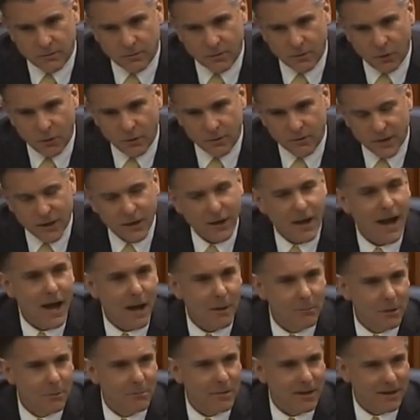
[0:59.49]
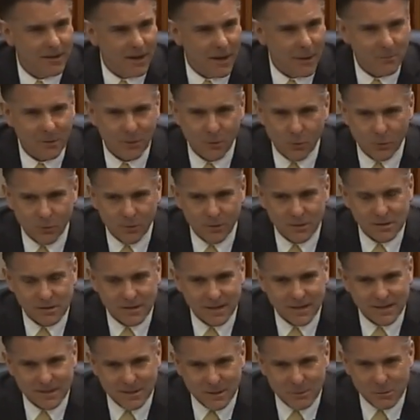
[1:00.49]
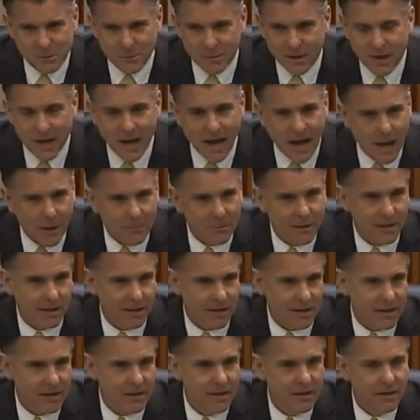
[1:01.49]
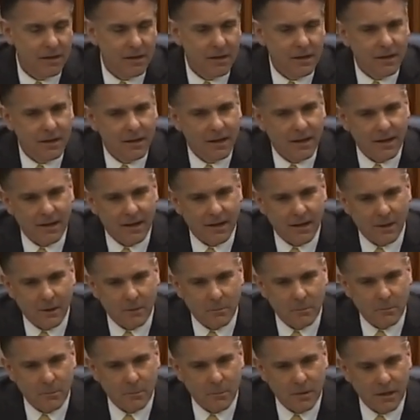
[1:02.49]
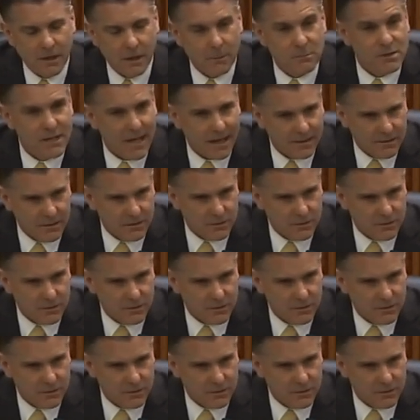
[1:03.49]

the only thing common about Common Core is that it seems to be commonly um, being objected